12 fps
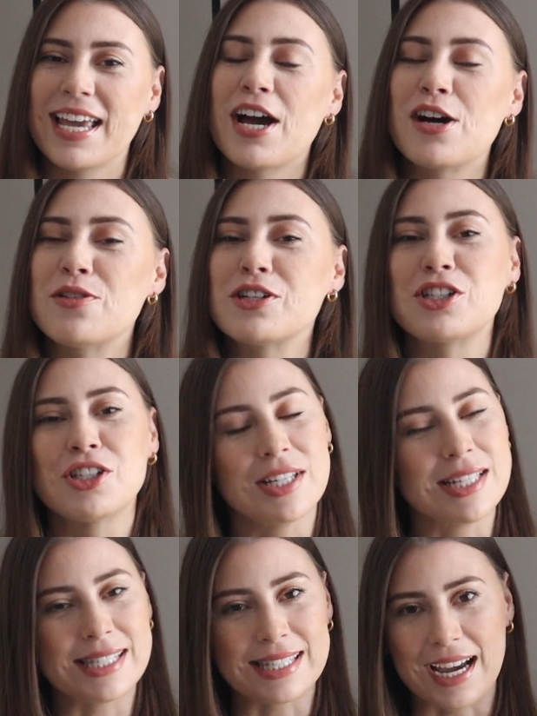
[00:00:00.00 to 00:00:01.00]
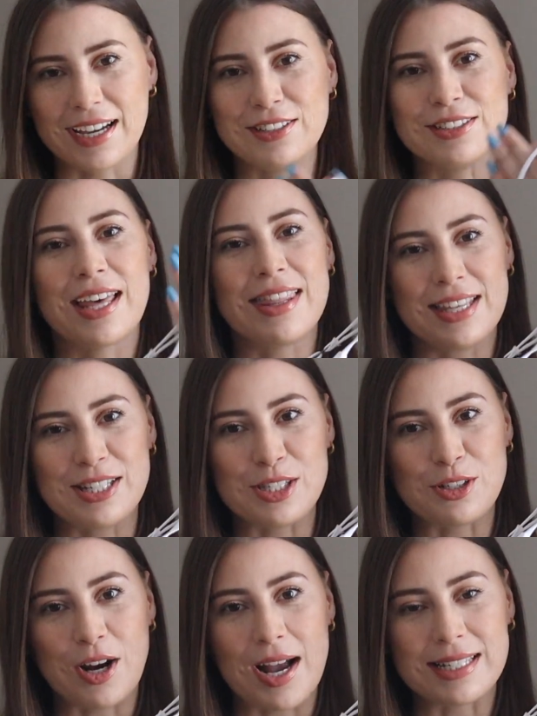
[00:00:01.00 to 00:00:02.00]
how she styled this
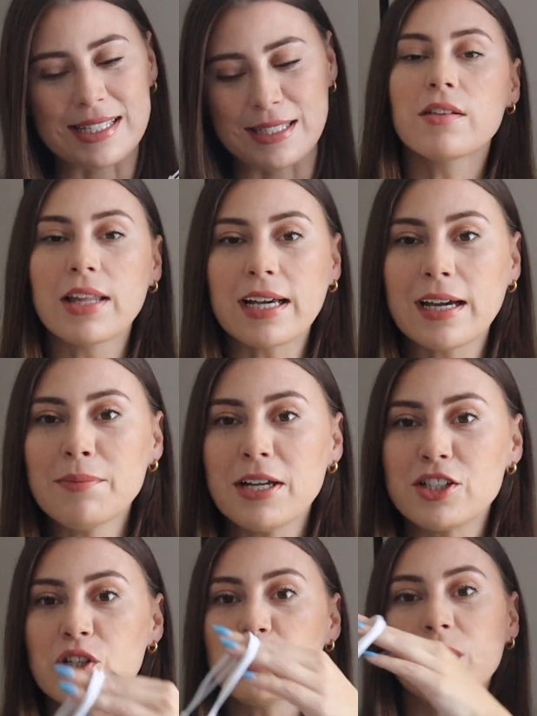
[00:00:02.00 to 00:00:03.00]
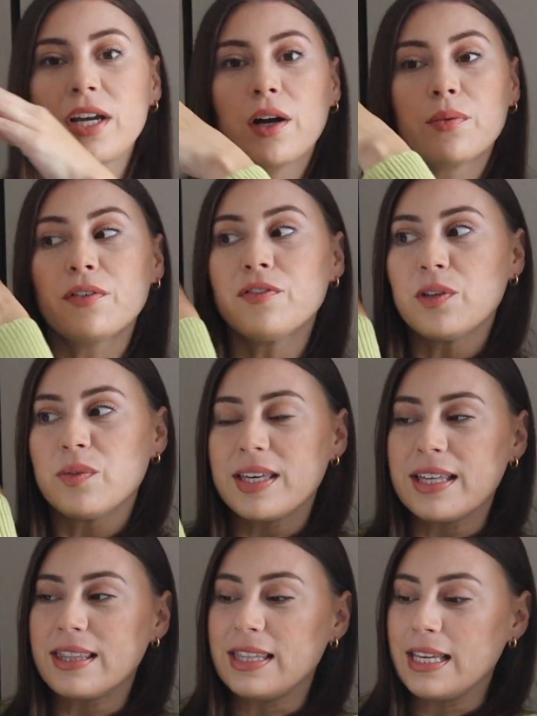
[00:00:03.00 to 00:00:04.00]
dress. like I mentioned, we are
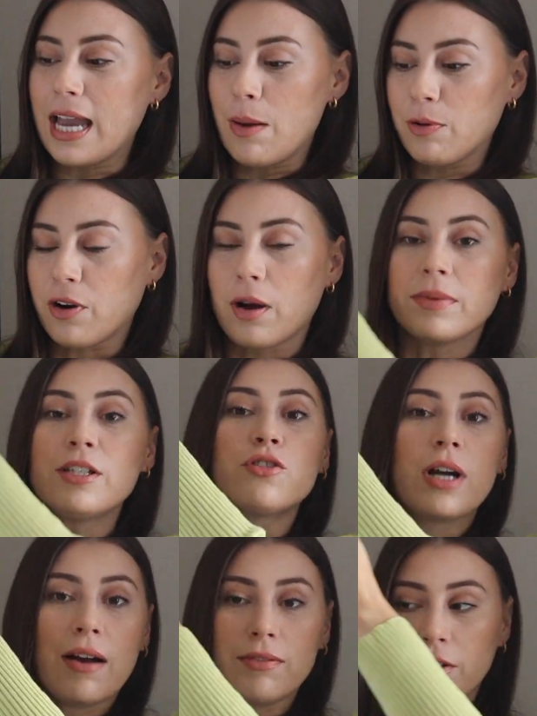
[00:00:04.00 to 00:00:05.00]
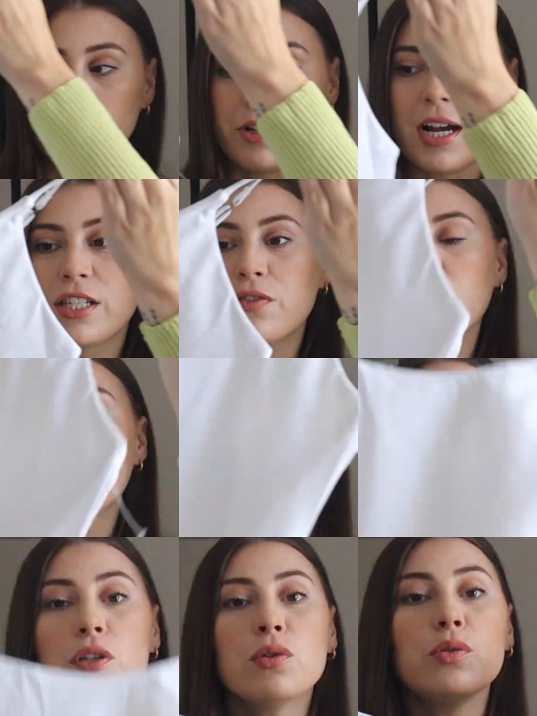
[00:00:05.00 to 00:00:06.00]
reviewing the Abercrombie traveler dress. For those
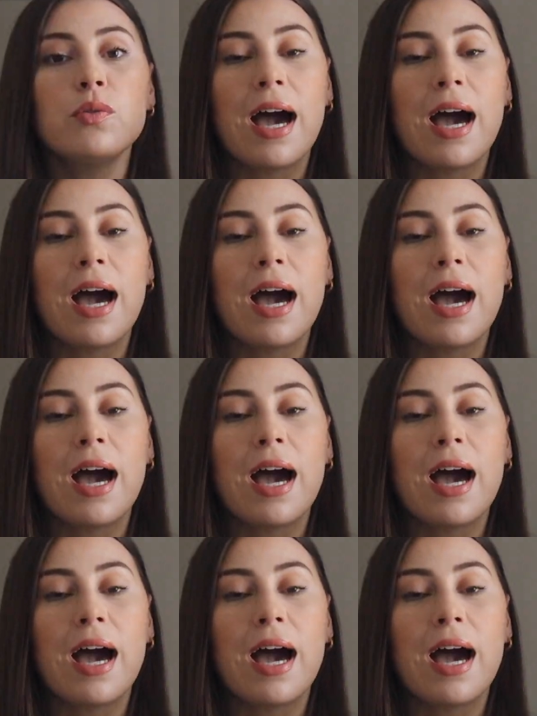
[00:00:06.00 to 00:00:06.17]
of you who